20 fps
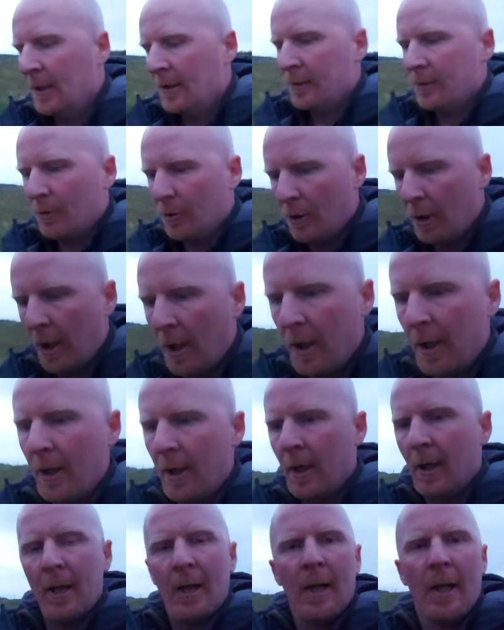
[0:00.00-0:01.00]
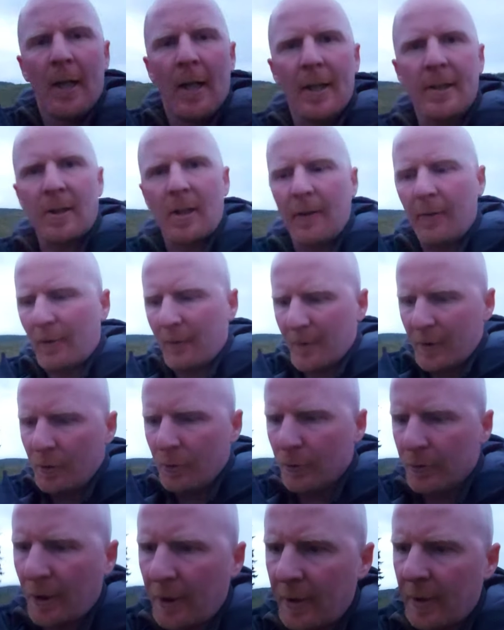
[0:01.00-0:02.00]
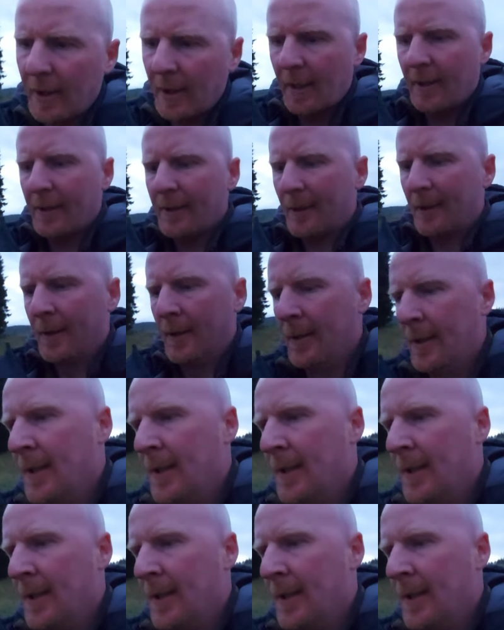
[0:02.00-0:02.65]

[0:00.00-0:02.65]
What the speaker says: So, that's another video done, guys.